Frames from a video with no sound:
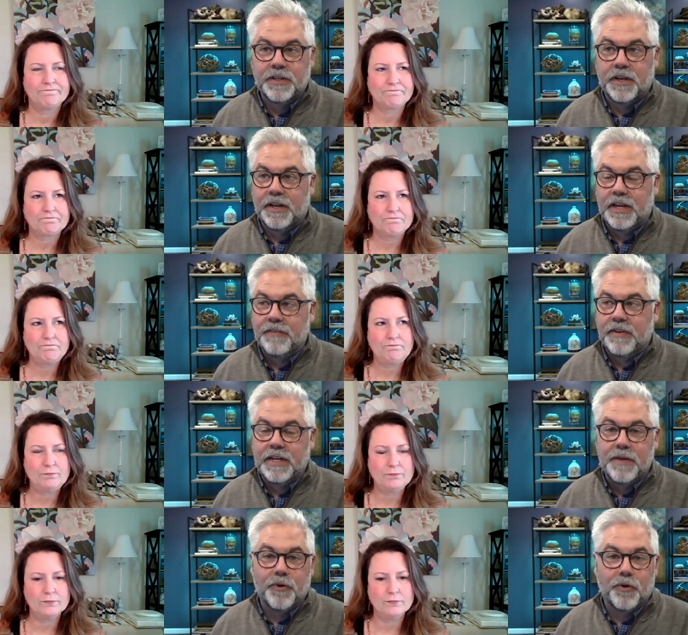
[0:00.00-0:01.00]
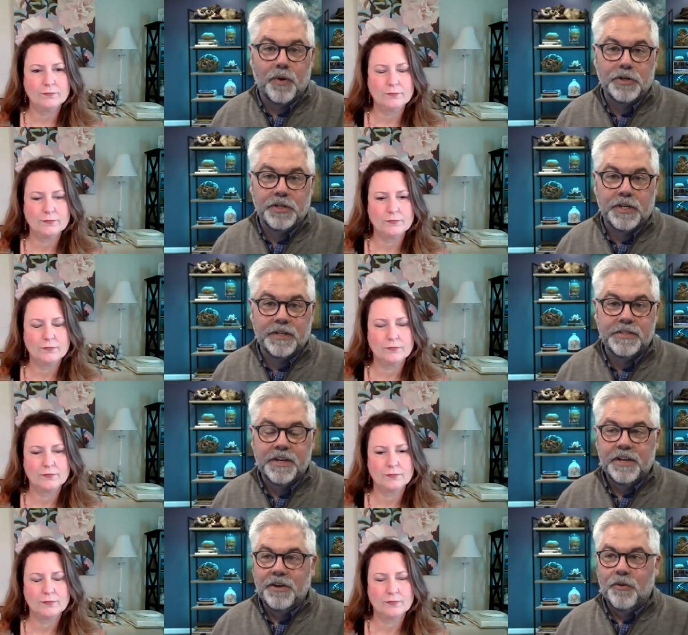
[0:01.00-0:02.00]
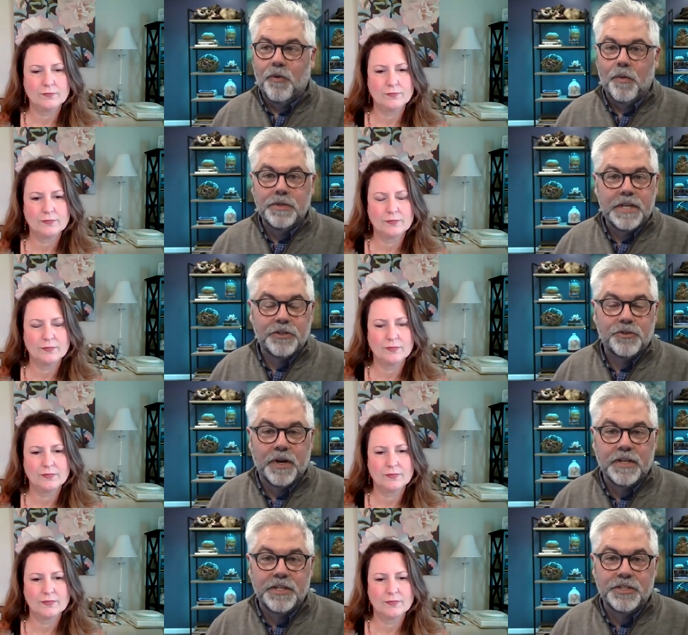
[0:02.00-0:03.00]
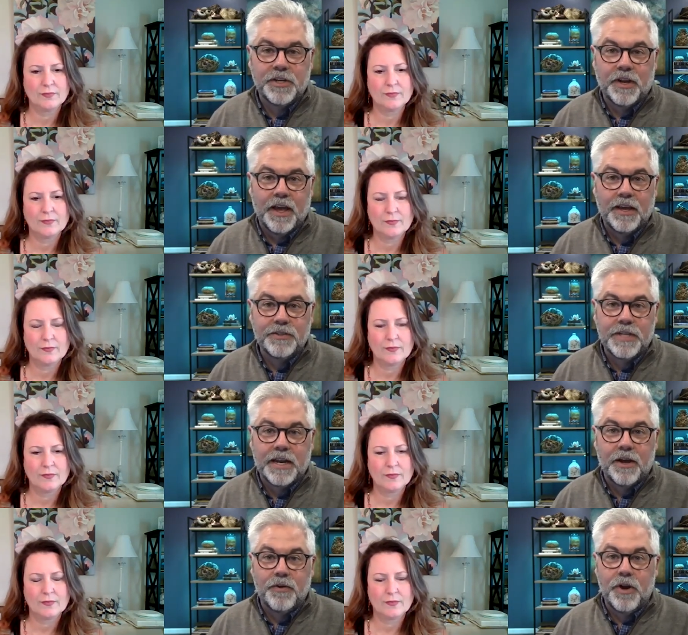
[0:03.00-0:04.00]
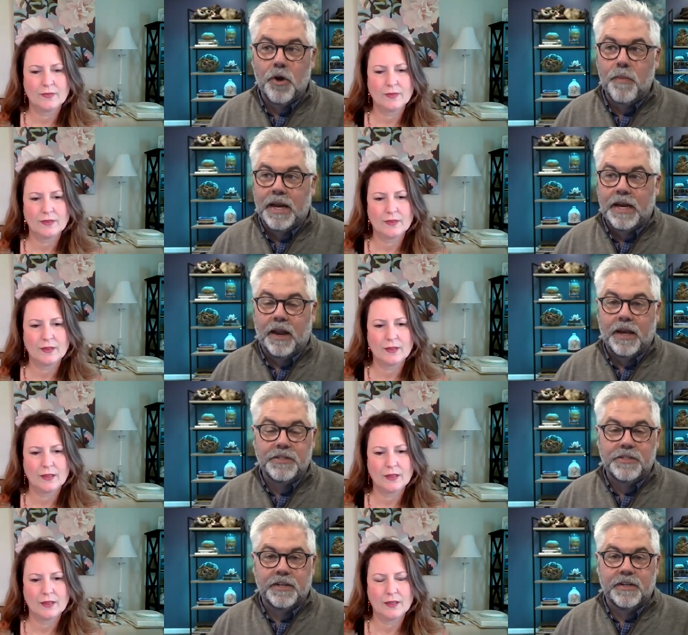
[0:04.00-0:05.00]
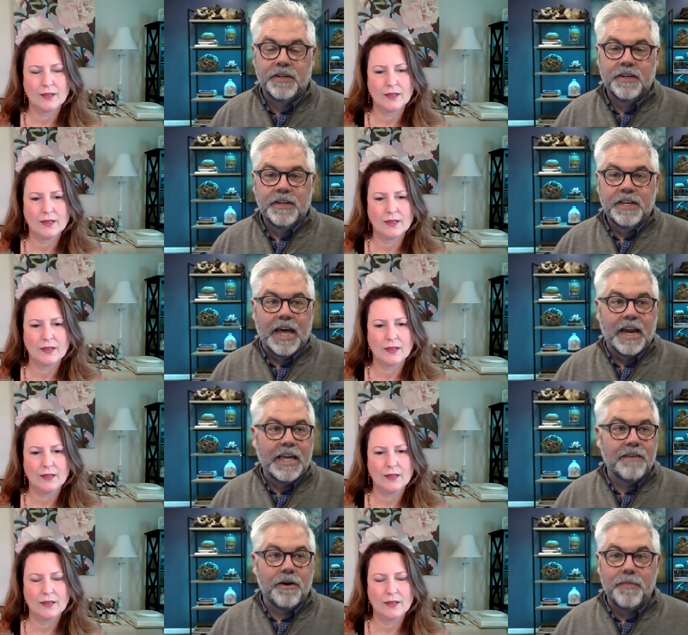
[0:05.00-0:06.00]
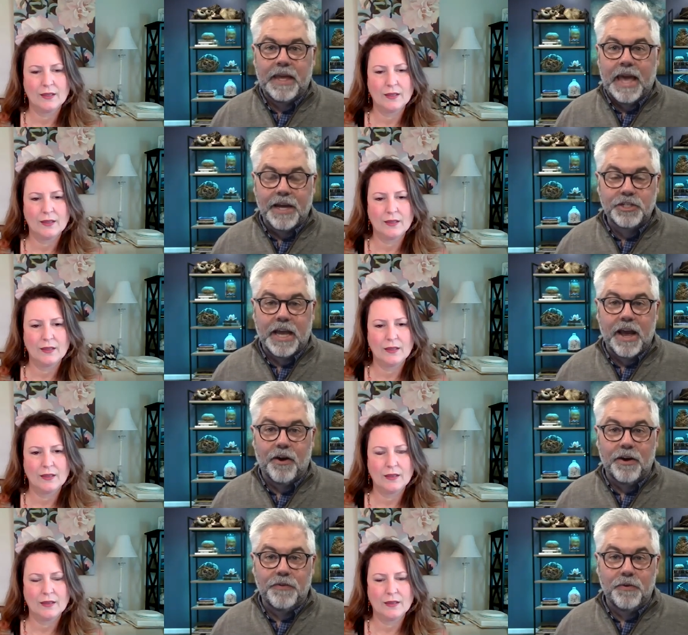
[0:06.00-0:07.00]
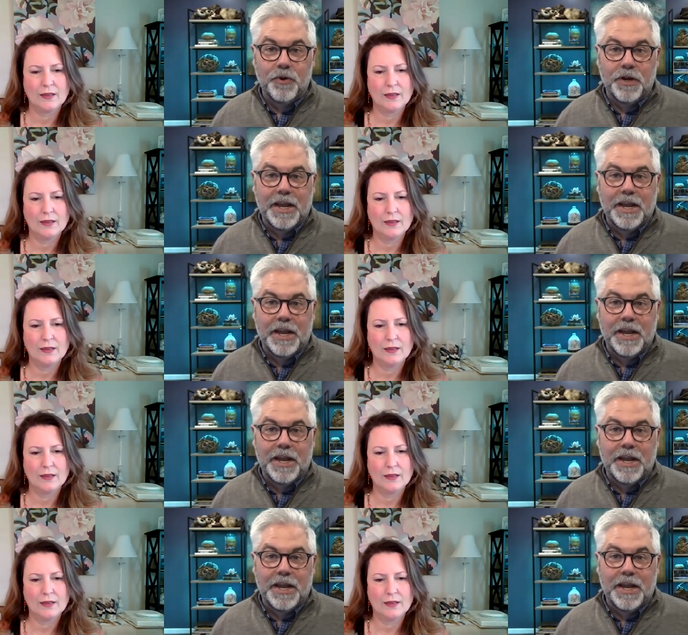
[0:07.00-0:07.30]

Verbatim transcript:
Speaker 1: uh, even deeper question is, what was that transition like? Because I know nobody likes to kind of give up the cash cow, if you would.